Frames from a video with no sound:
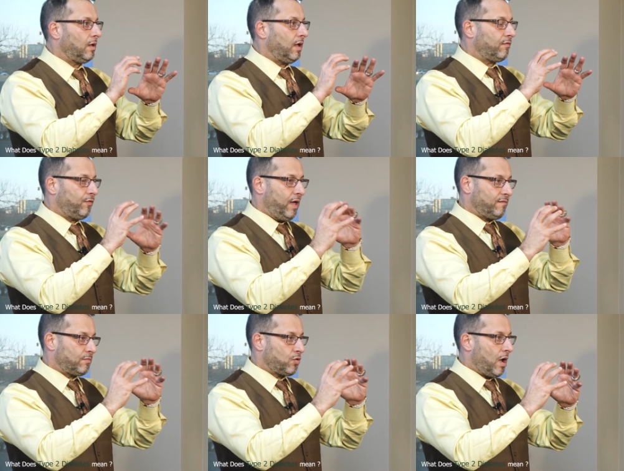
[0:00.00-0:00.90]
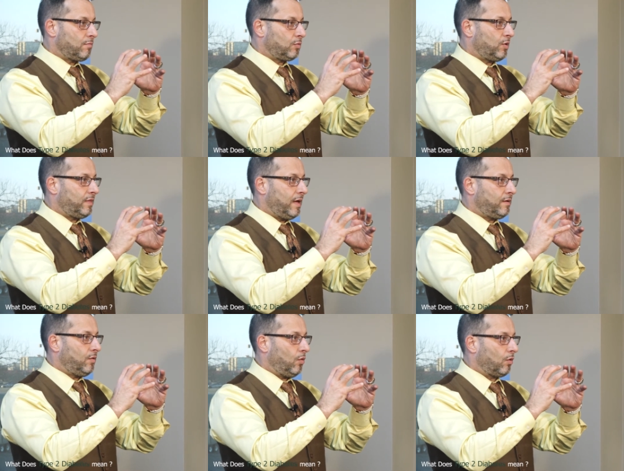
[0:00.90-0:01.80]
If we have a problem with that
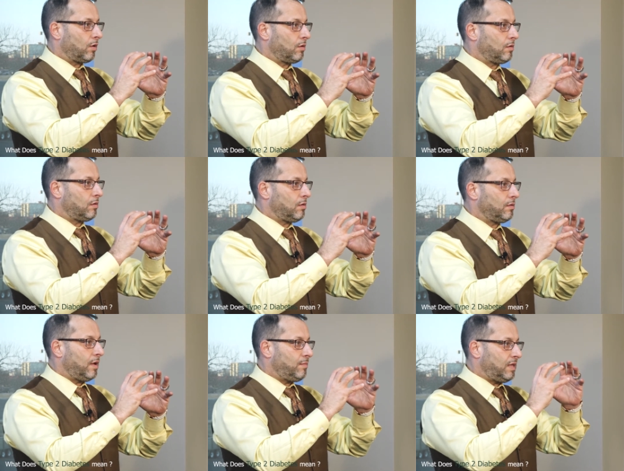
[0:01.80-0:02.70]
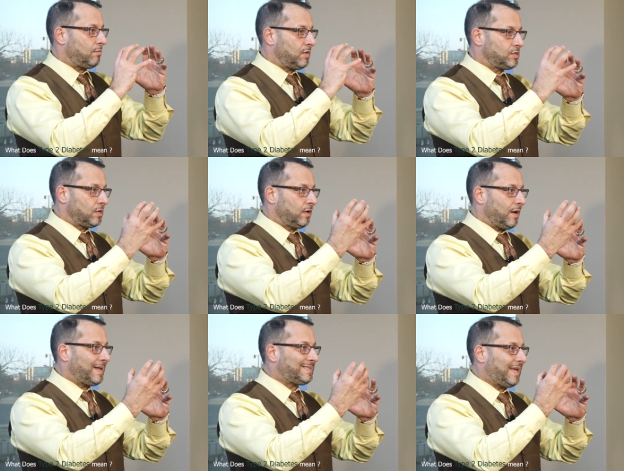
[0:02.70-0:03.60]
door, that means the muscle
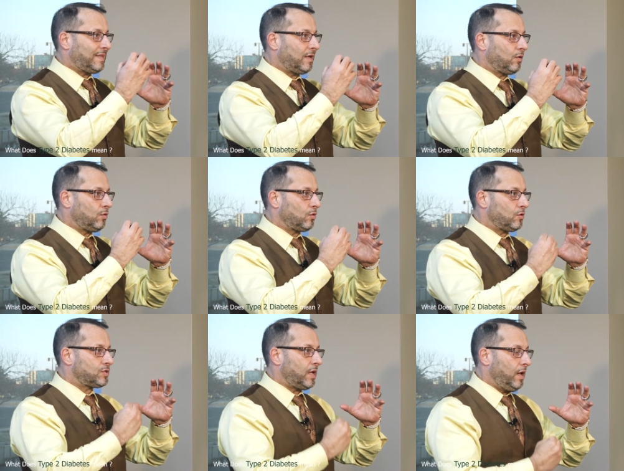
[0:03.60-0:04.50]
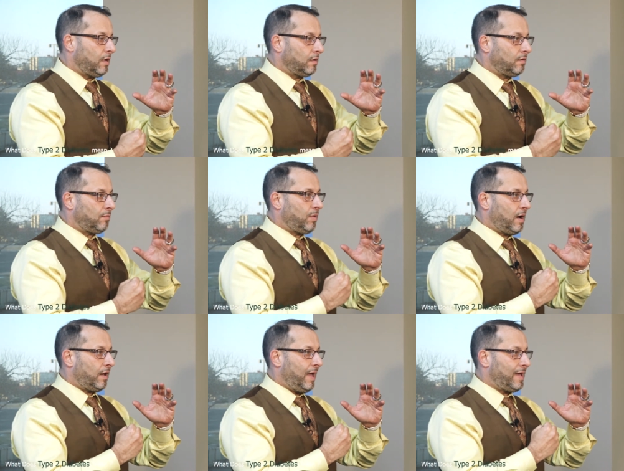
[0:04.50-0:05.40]
cannot take the glucose in. The
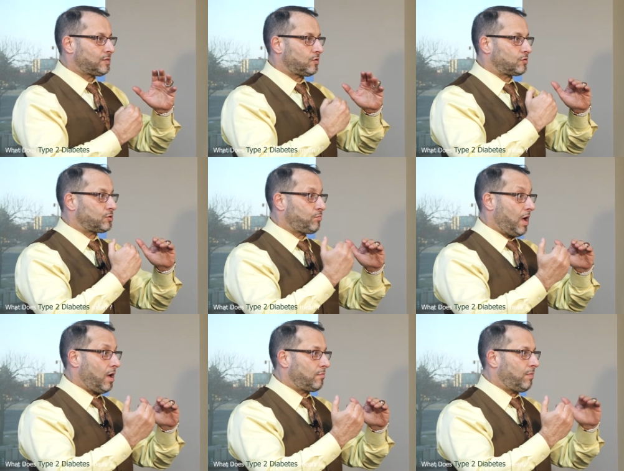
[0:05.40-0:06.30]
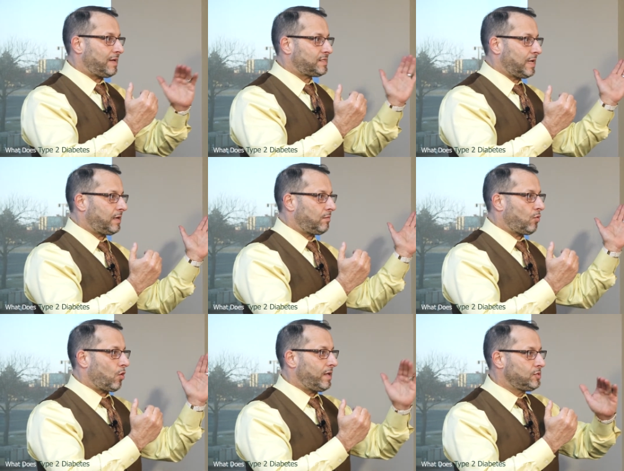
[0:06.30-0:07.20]
body has to respond by sending
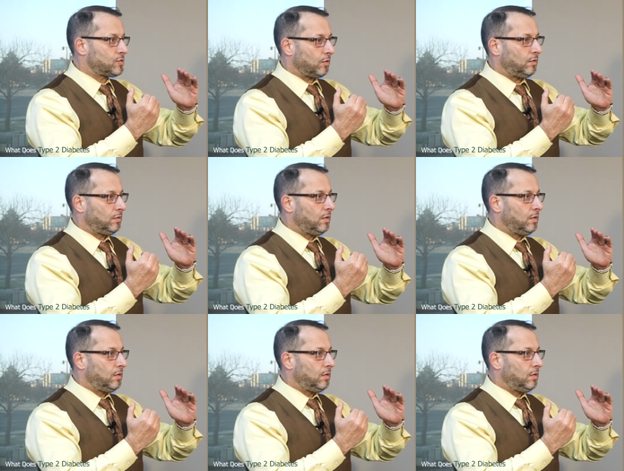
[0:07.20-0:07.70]
more insulin